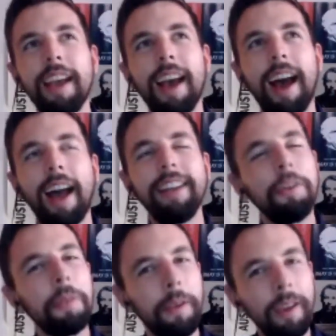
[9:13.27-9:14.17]
I
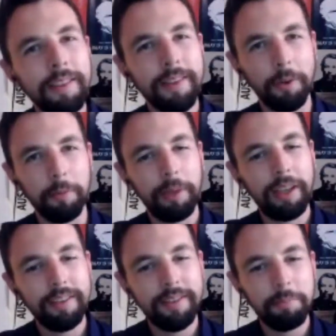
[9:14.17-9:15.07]
don't think so,
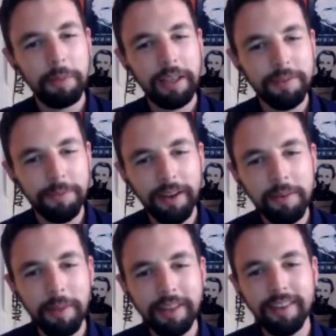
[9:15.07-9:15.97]
because
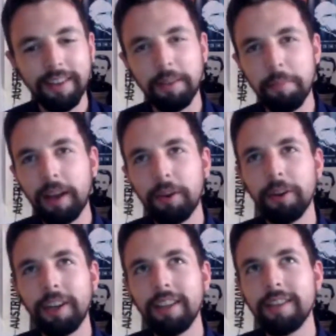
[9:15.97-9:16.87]
fundamentally
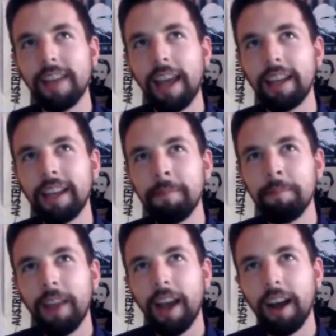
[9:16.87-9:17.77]
Bitcoin is a
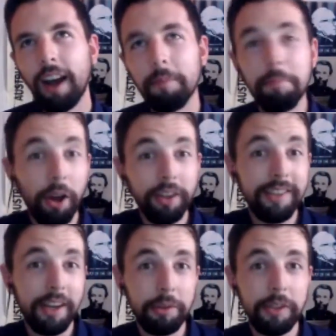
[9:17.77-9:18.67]

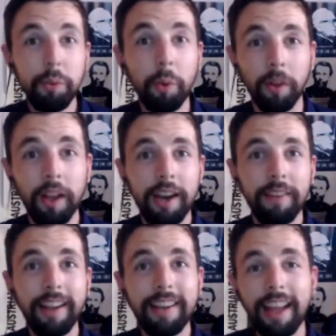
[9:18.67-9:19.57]
monetary tool,
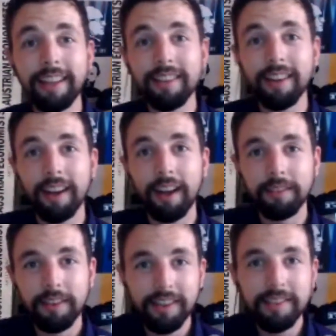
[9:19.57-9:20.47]
right? And
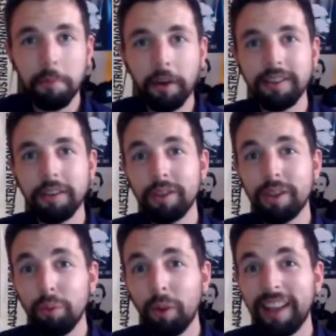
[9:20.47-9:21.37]
this monetary
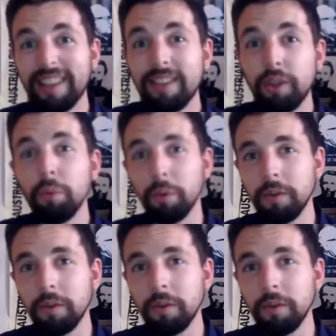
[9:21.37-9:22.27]
tool is used
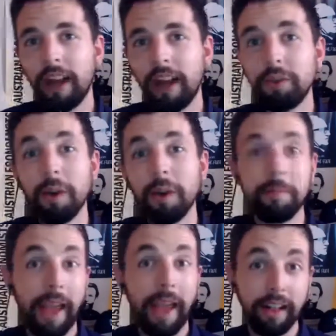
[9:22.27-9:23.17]
to
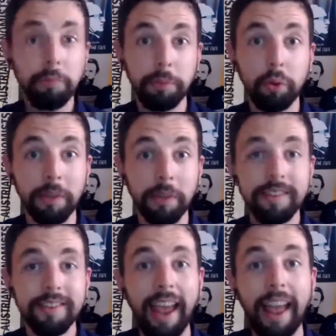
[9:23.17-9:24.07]
help
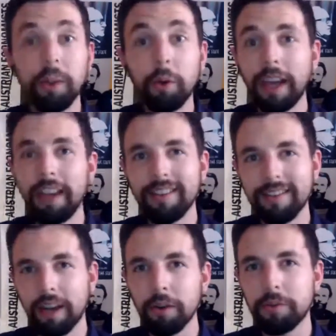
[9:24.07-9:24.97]
humans allocate
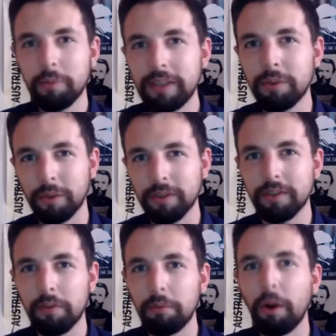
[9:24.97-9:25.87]
scarce resources
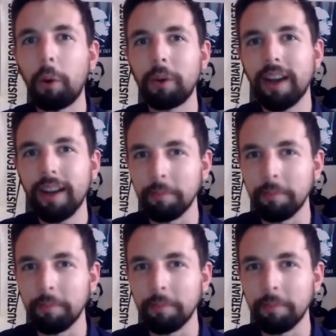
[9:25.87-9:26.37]
throughout time.